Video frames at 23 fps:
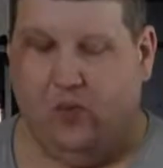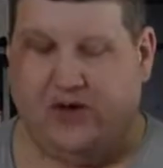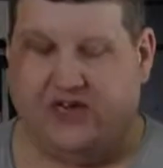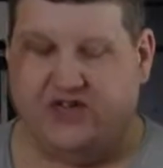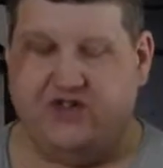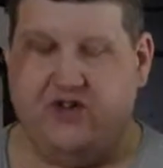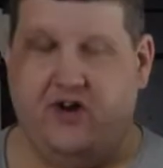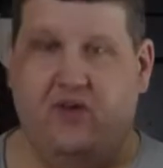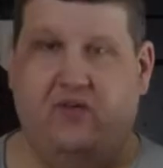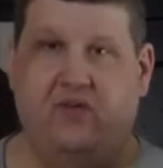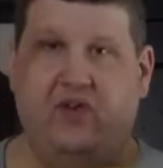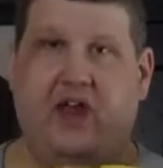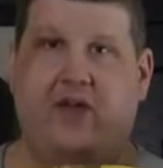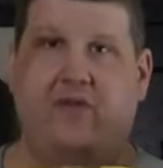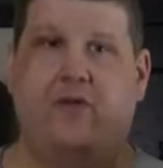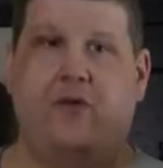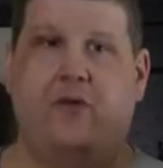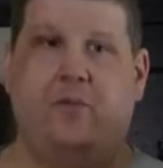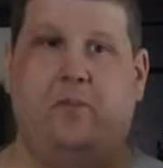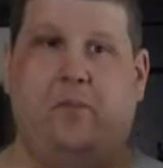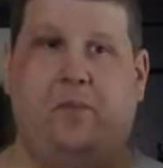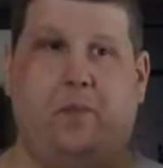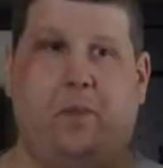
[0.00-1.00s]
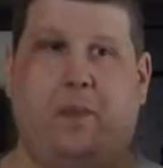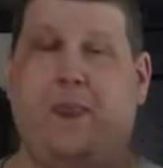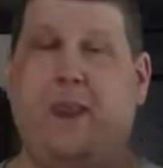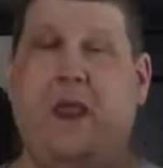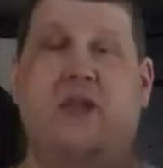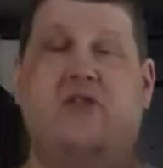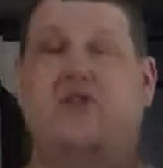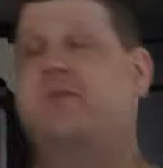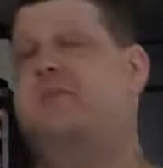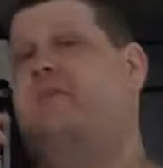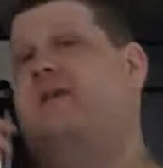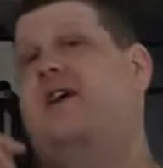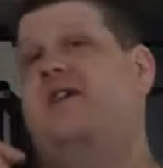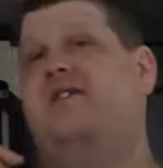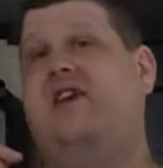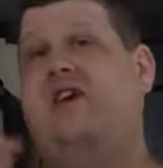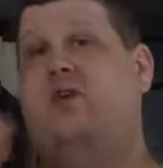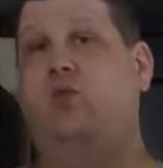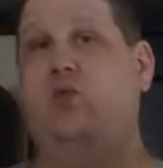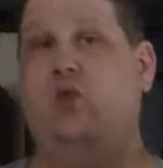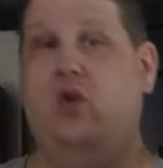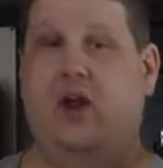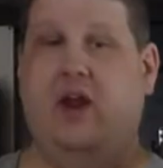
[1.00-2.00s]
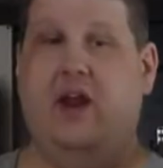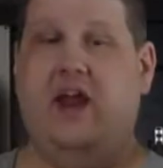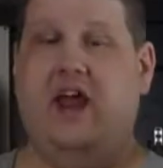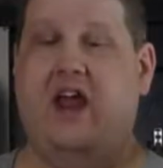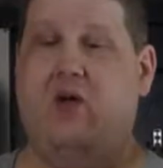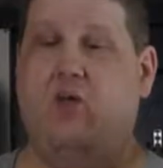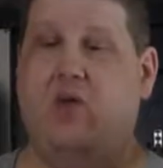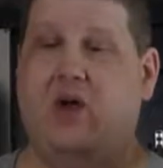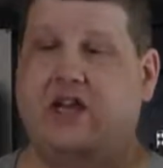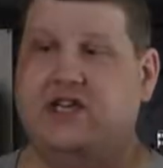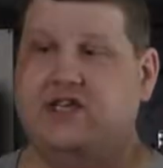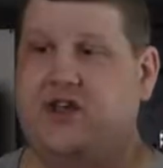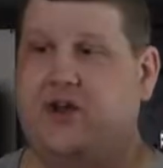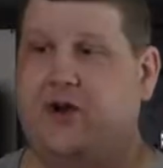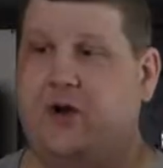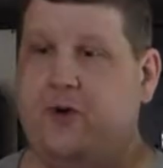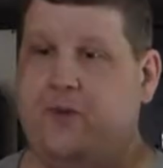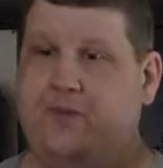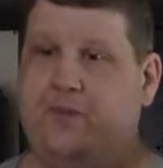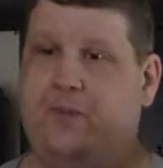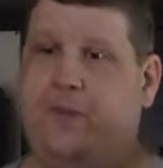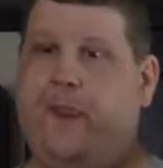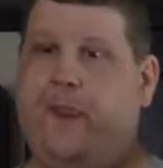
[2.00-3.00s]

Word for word: white cheddar flavor, Except because I would really like white cheddar.